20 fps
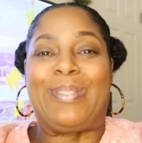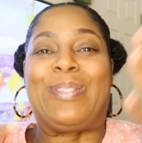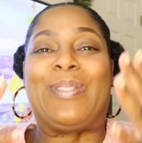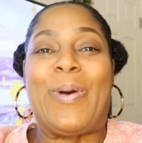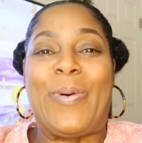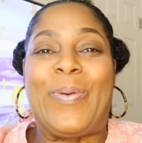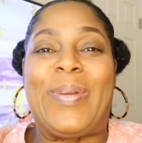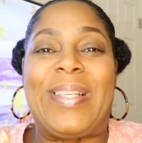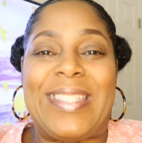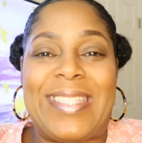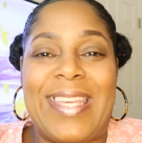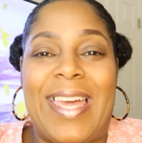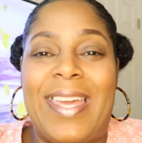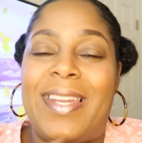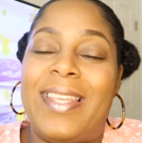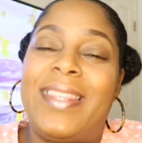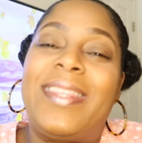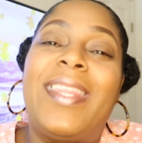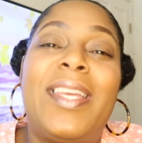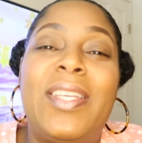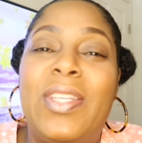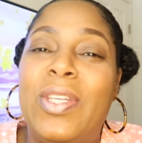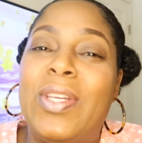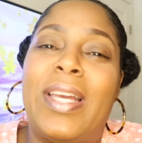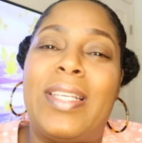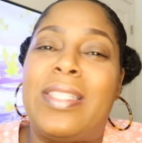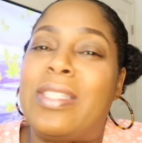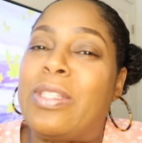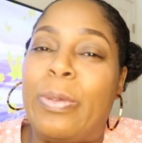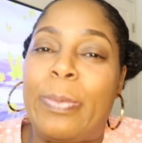so excited thank you
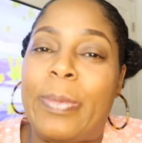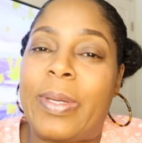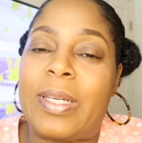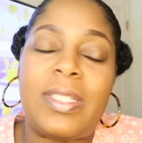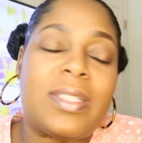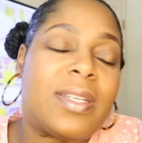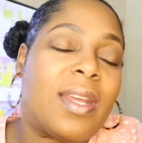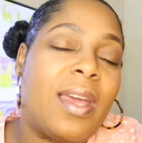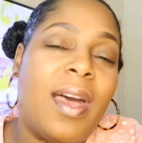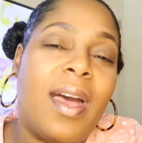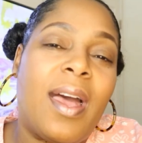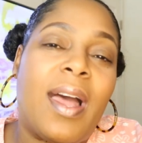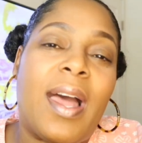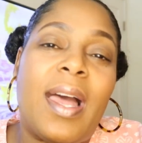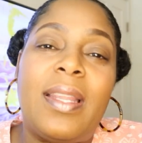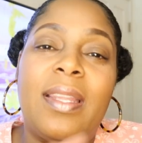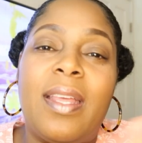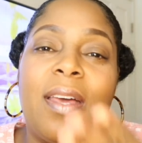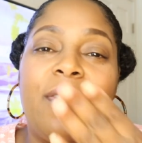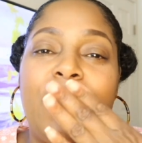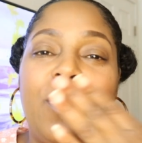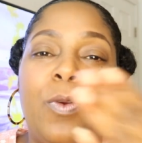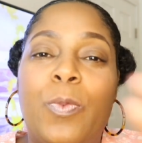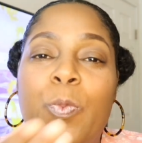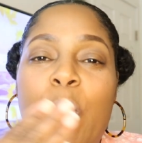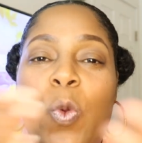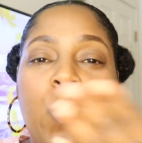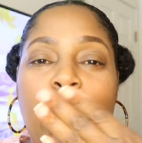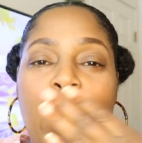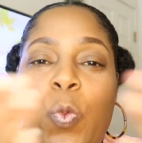guys so much I love you
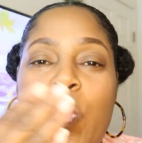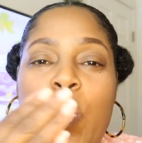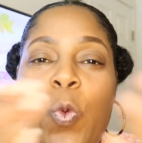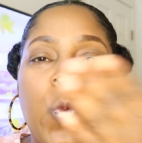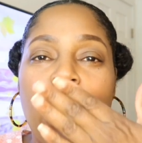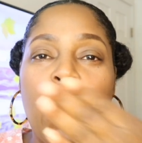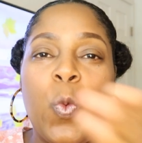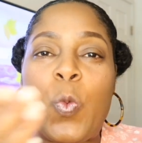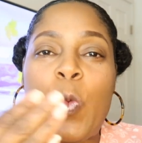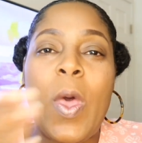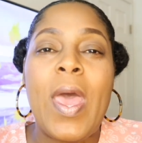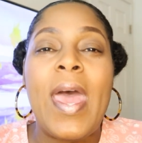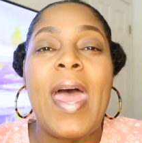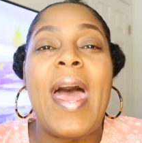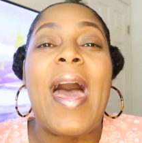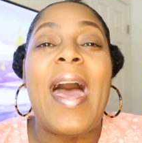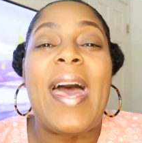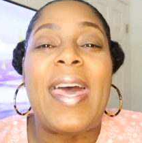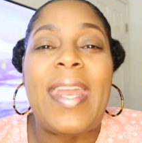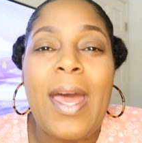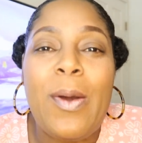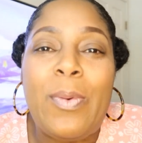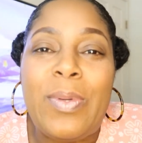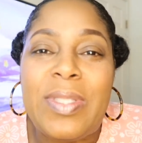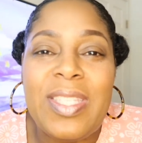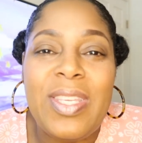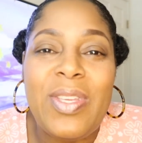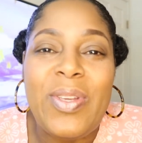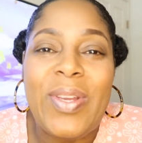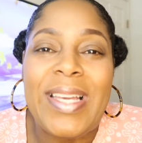and I will
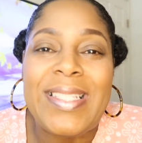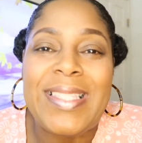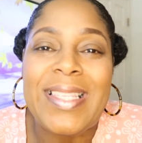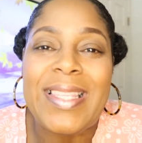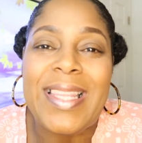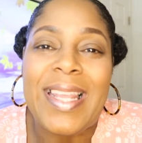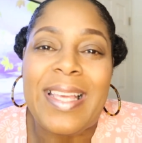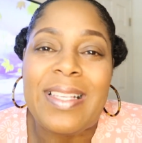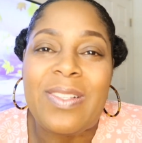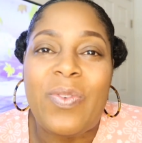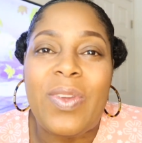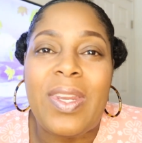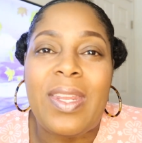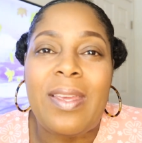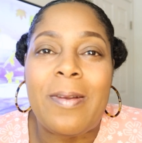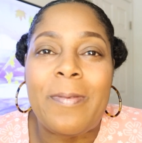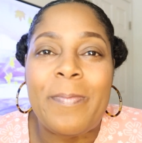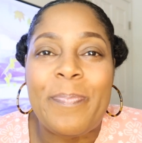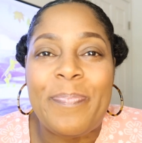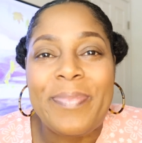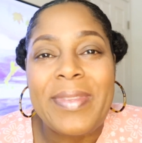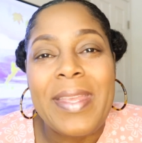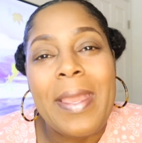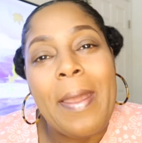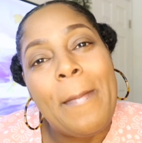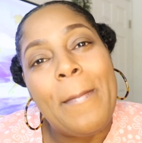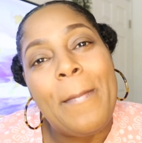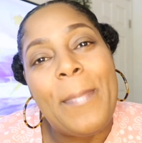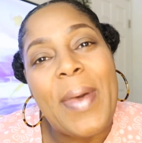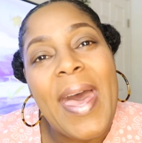see you guys in the next video
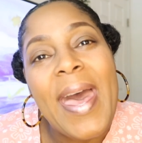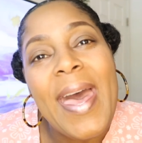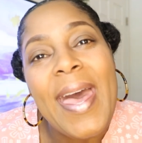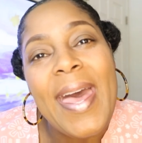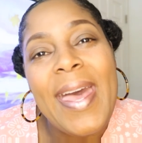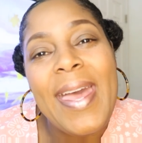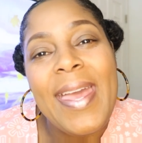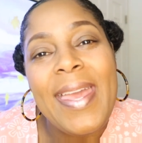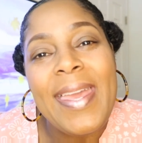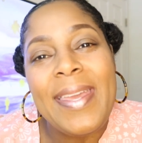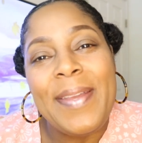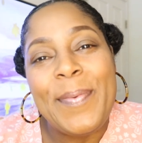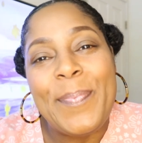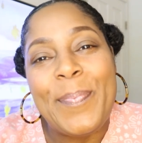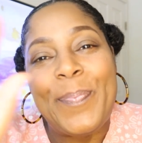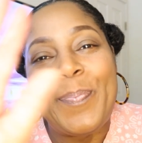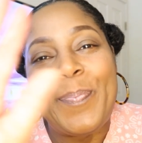bye